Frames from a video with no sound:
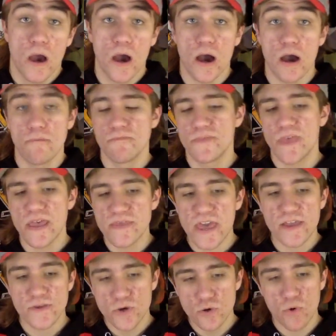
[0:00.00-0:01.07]

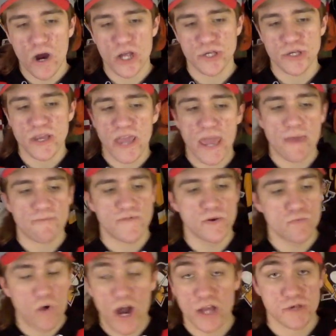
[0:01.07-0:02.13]
They do watch the game to
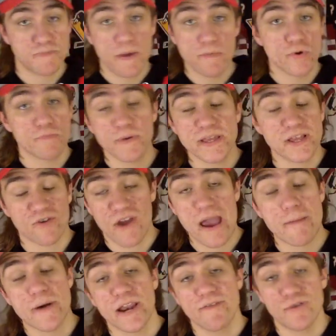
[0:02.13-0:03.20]
watch people beat the
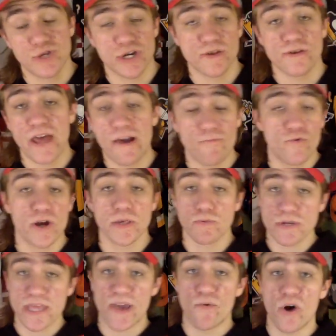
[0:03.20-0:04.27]
crap out of each other. That was
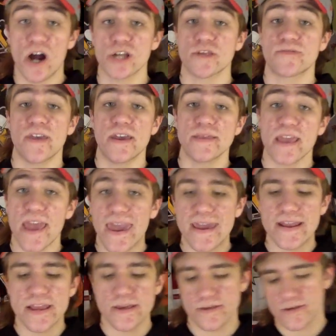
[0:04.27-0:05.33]
what they watched in the
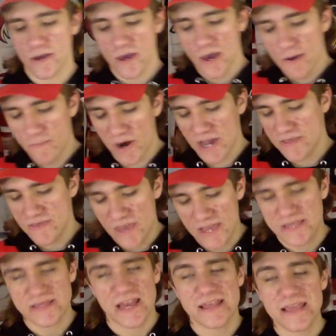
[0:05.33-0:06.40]
80s. But
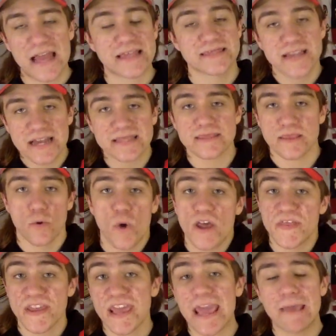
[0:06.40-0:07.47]
that's not the way
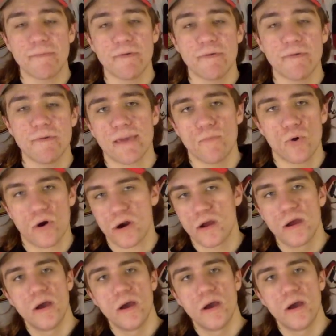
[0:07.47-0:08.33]
the game is anymore.